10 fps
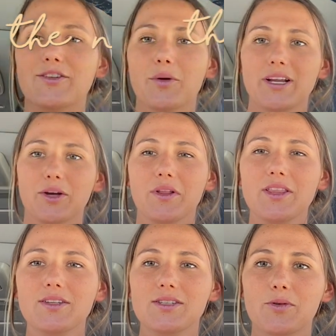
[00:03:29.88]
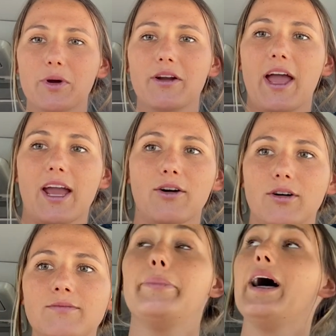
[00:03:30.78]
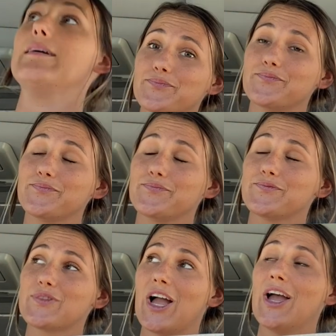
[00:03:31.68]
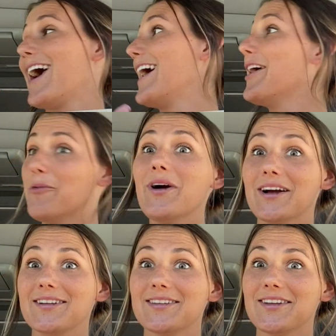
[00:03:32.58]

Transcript: so I know that this is a weird angle, but it works,